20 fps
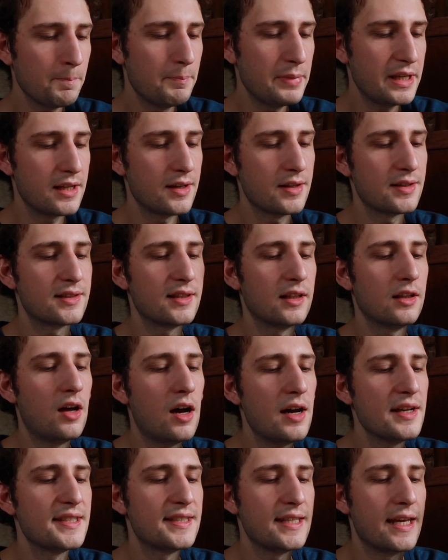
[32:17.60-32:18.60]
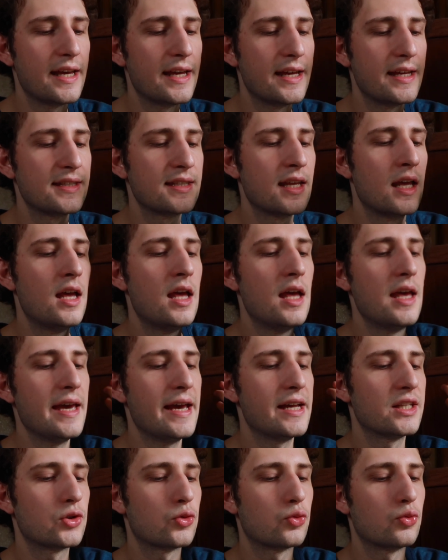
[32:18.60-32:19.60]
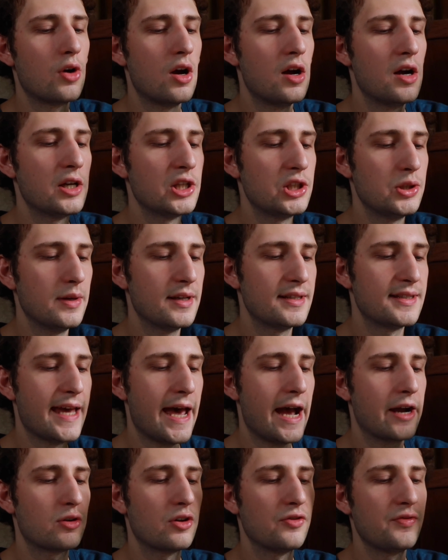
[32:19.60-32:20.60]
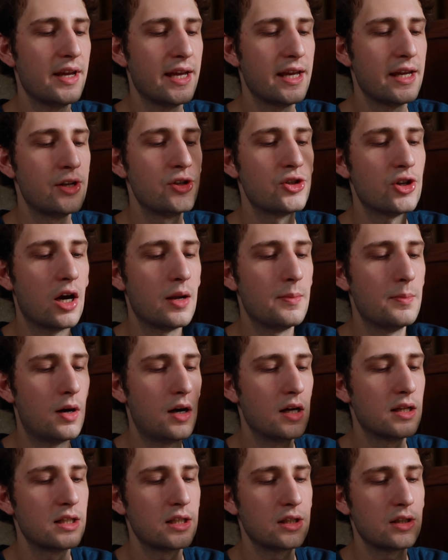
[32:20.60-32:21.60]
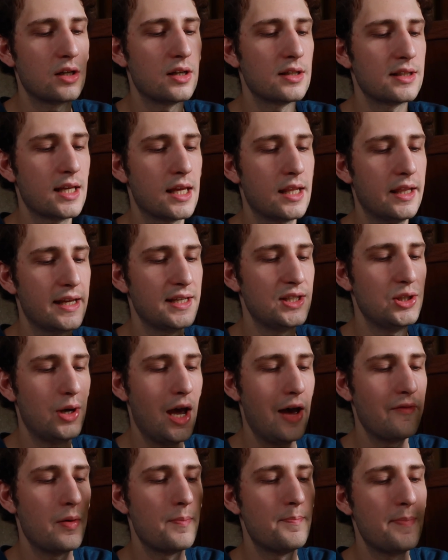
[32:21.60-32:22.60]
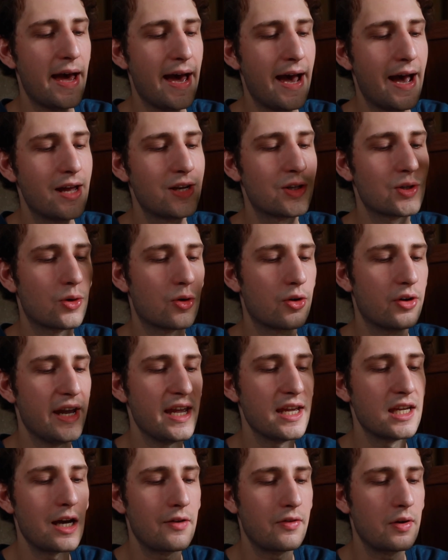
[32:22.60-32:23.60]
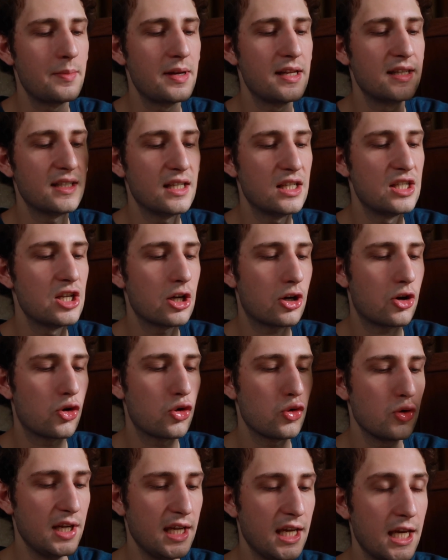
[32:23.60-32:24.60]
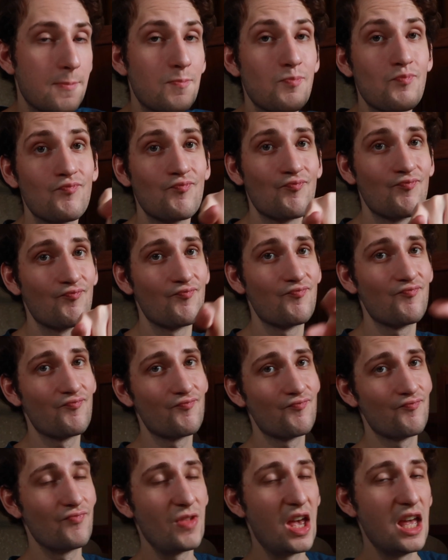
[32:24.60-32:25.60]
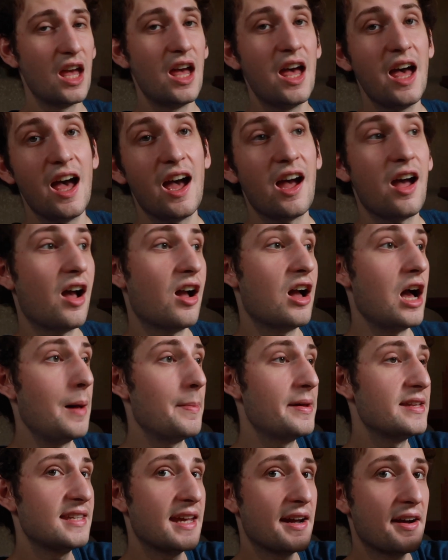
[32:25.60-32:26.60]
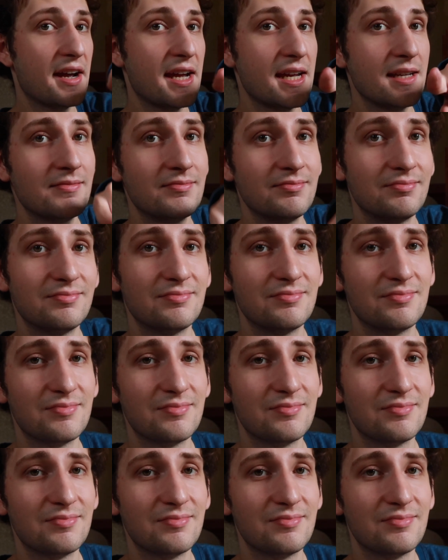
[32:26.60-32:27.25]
Because the law says it's wrong to exact revenge on monsters unless you have a badge or a government decree. Commentary.